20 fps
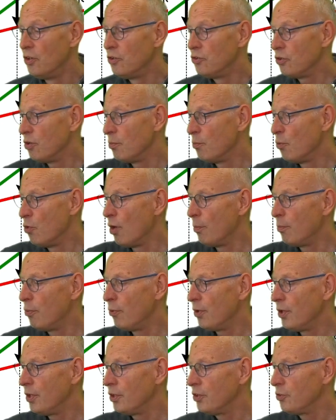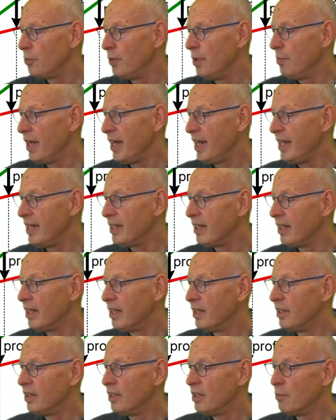So the more products we make,
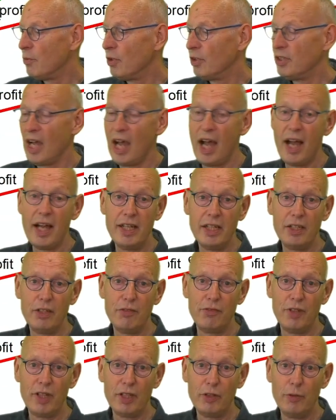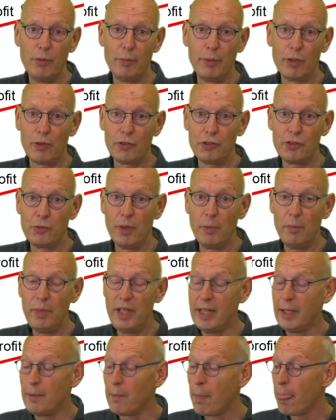the higher the variable cost will
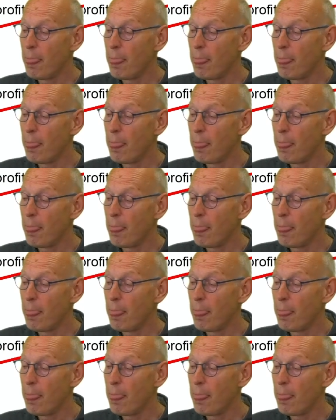be.